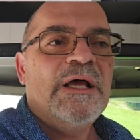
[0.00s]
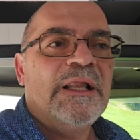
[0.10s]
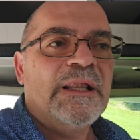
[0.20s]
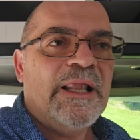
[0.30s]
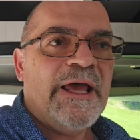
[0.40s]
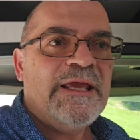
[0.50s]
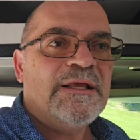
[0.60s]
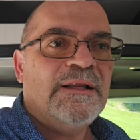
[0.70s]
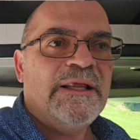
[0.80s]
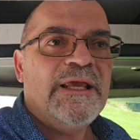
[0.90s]

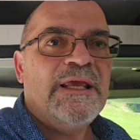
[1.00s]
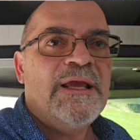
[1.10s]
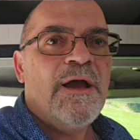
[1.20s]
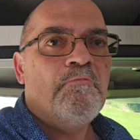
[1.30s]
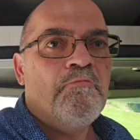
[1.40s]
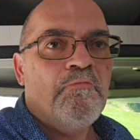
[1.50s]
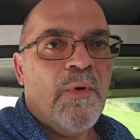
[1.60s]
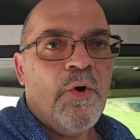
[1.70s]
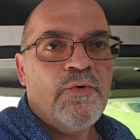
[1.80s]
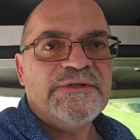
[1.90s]
likely
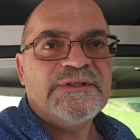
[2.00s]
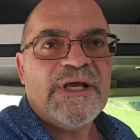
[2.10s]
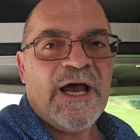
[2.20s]
most